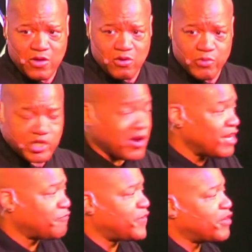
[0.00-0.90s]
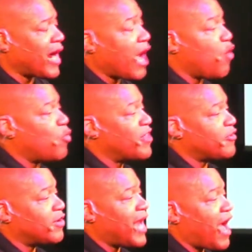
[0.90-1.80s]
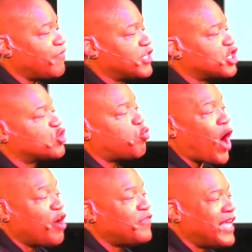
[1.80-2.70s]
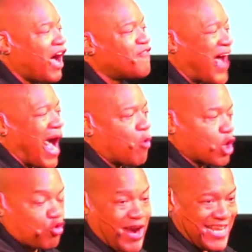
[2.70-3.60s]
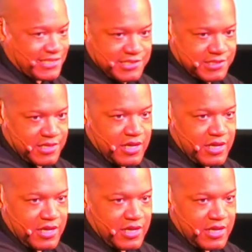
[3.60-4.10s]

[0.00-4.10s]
We're trying to figure out whether or not this is worthy of our grace,